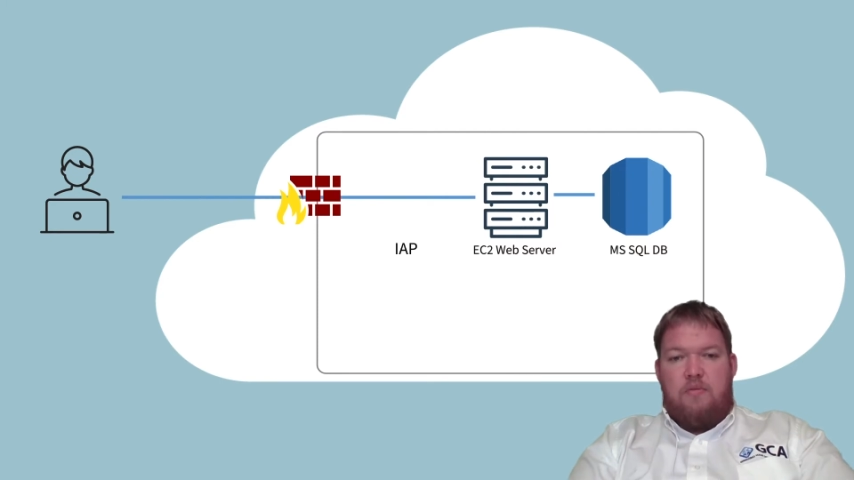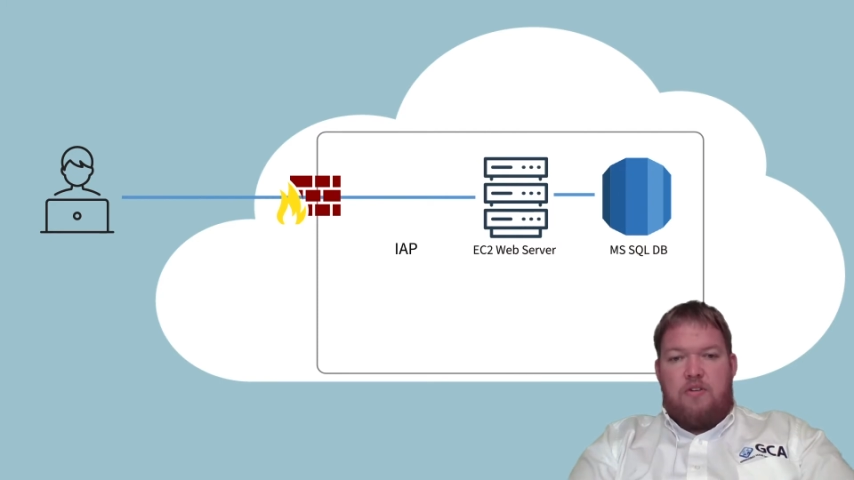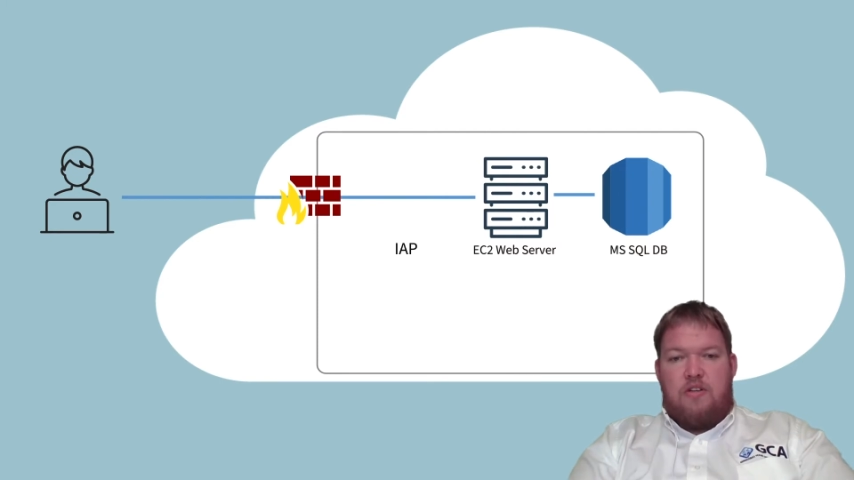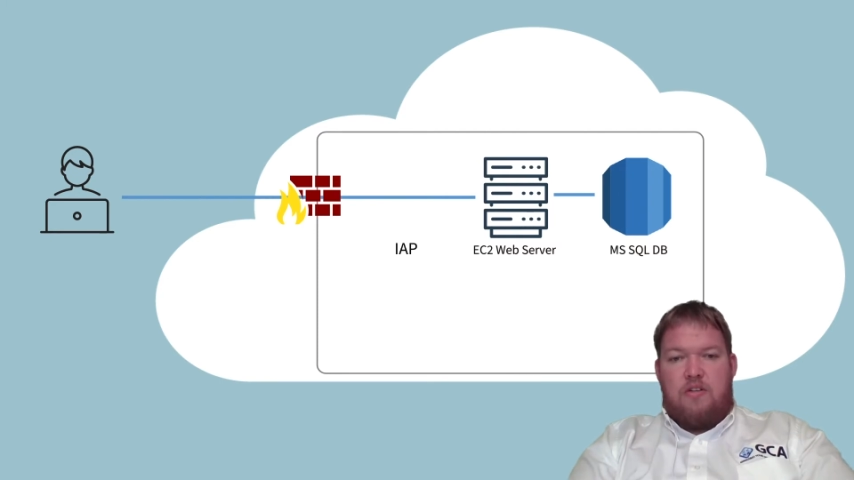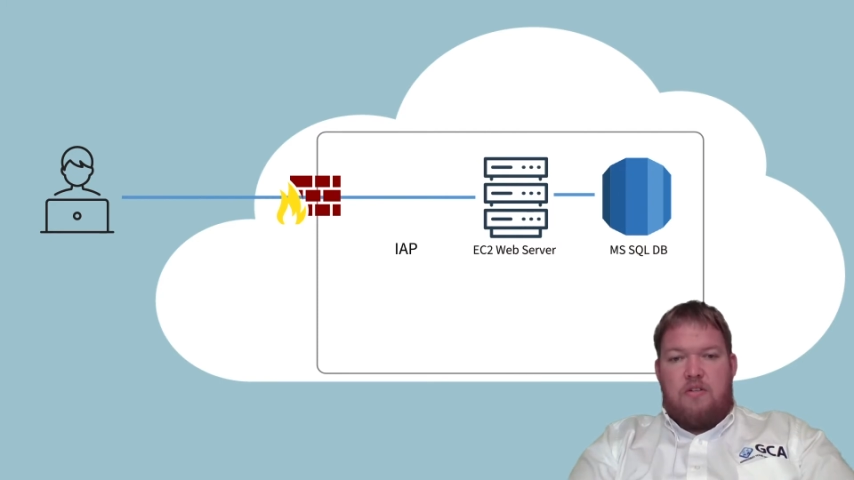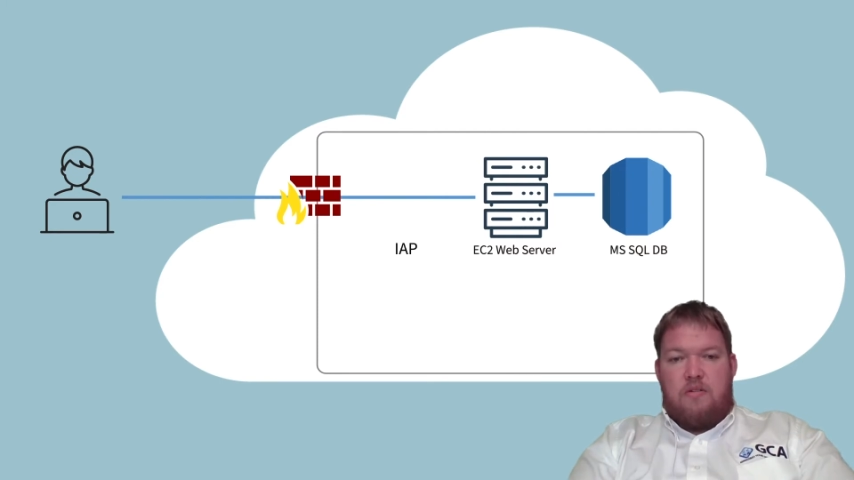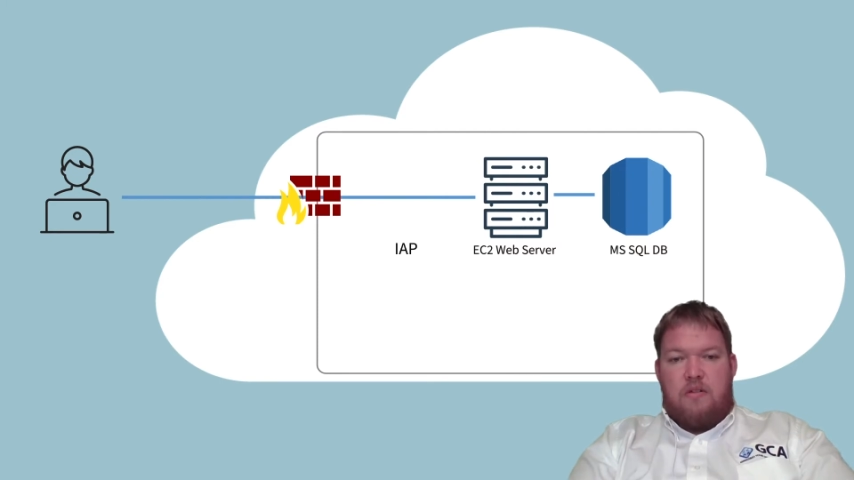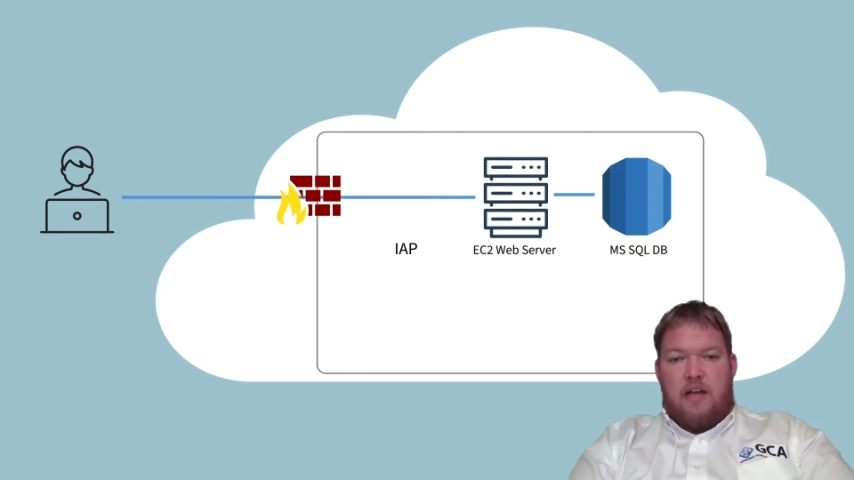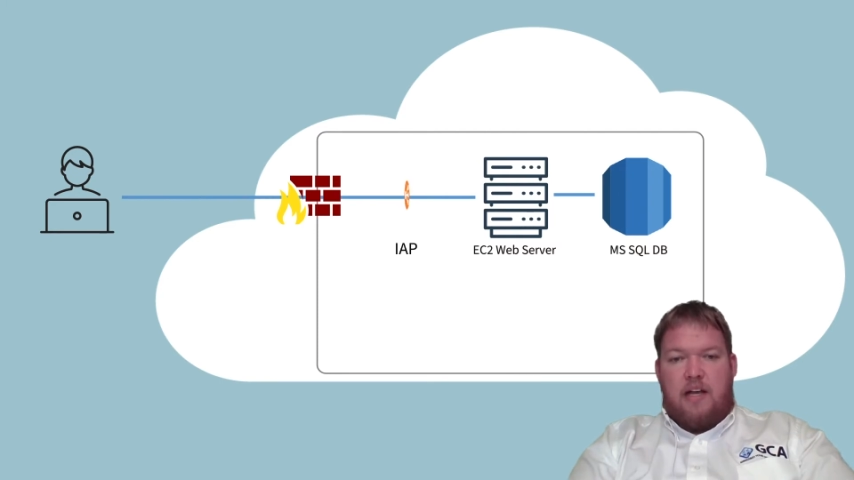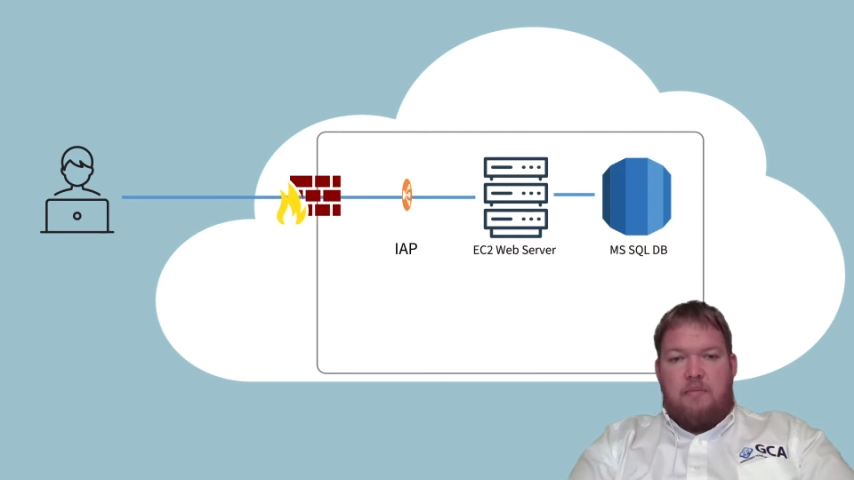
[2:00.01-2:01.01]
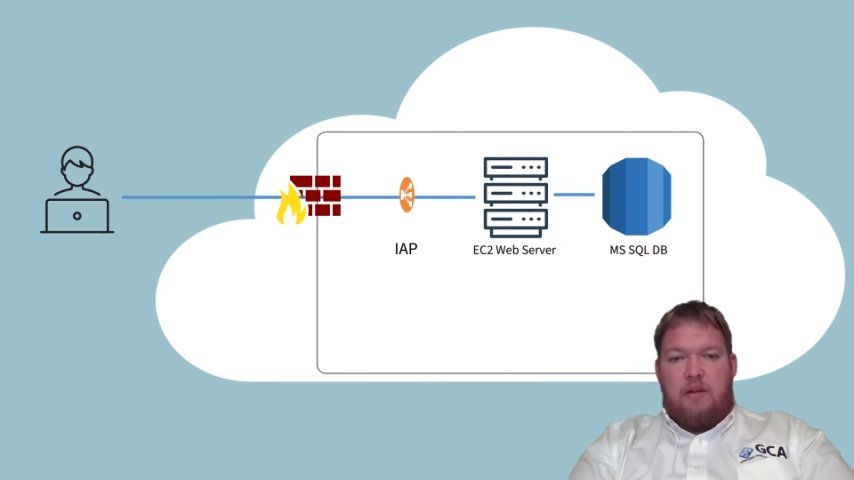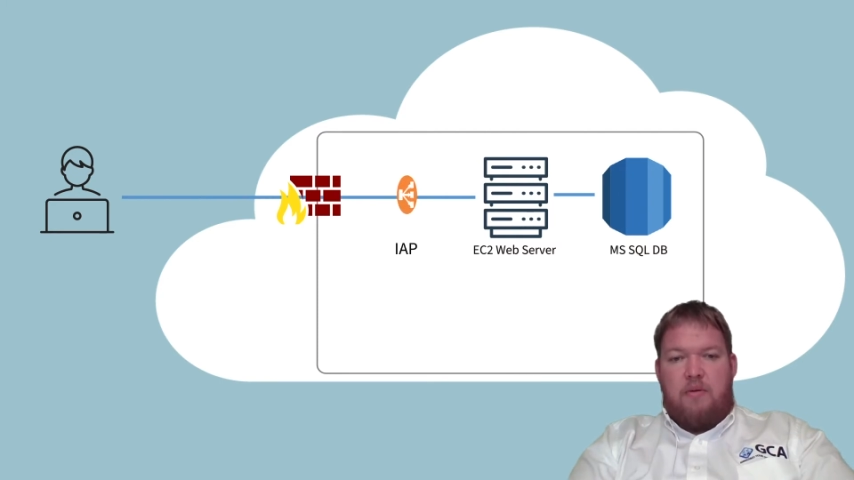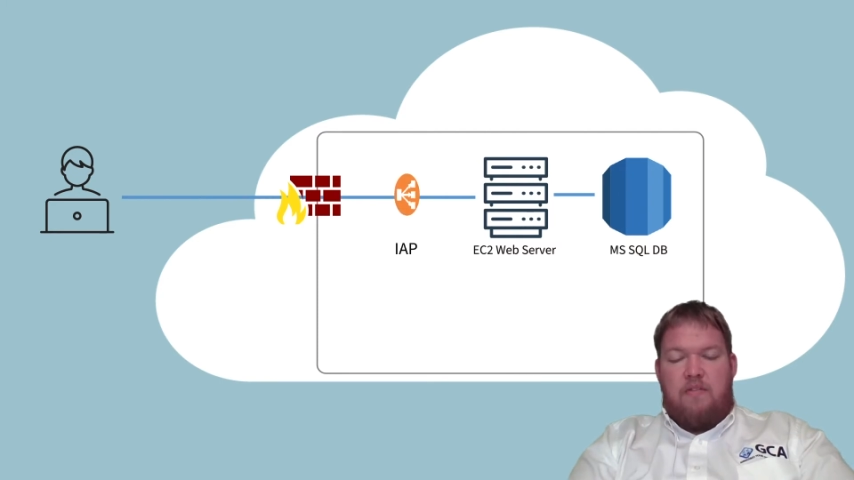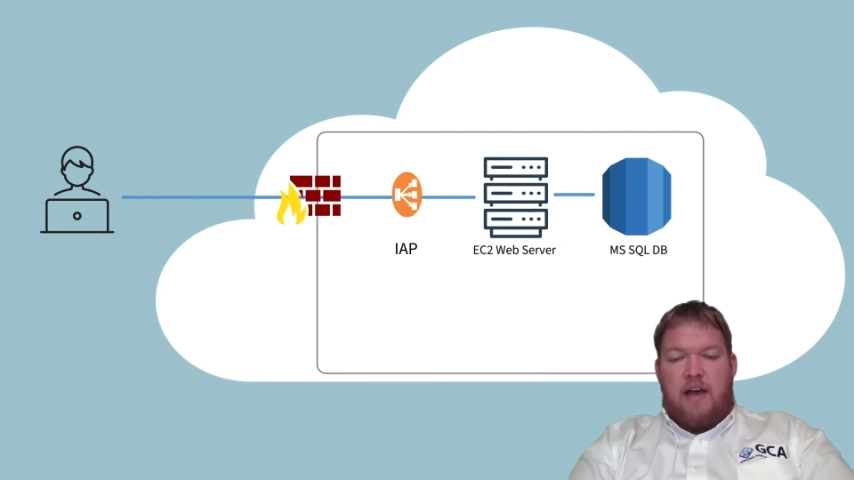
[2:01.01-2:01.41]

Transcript: which is the item that we've